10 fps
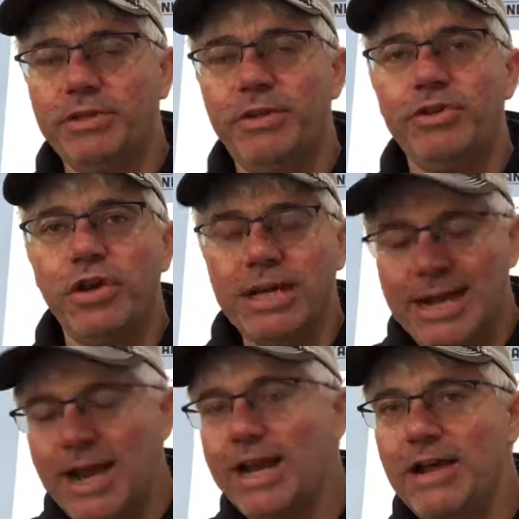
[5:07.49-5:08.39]
I mean,
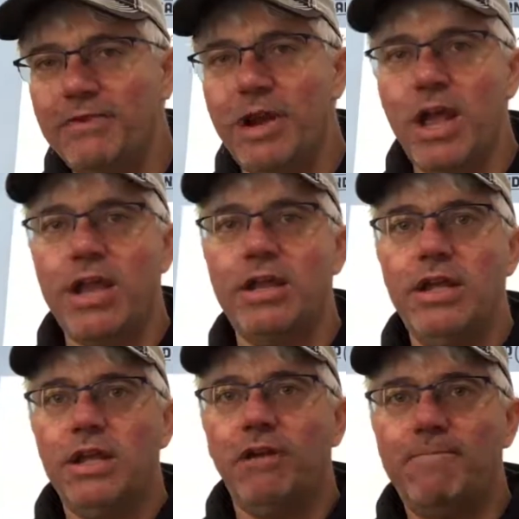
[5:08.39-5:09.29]
talking night after night
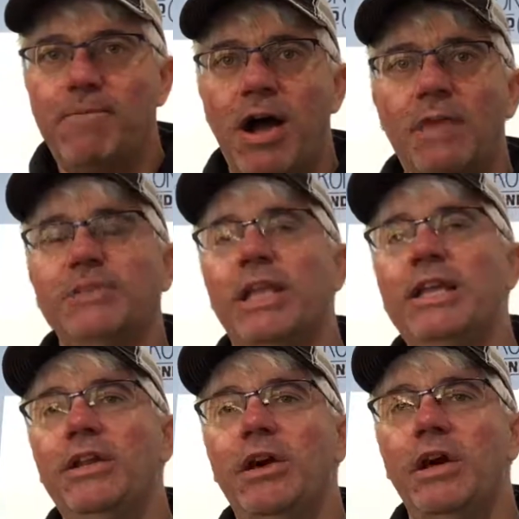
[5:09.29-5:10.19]
of bombs
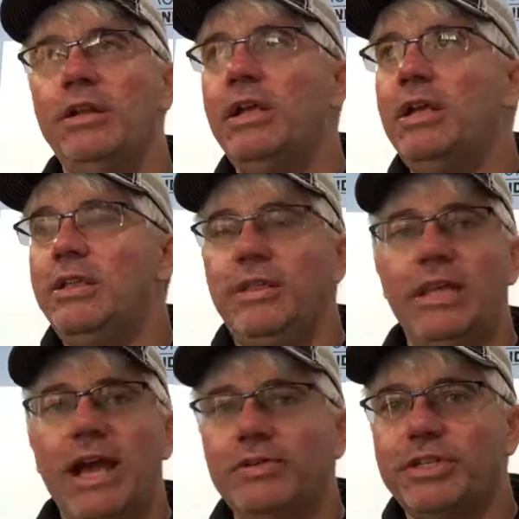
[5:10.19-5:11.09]
landing on
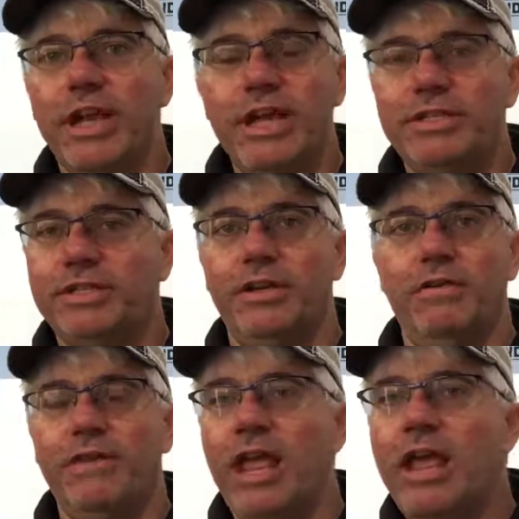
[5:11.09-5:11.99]
the outsides
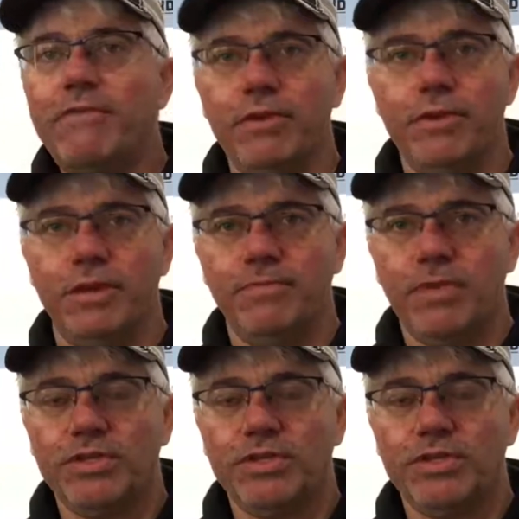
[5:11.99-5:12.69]
of everything.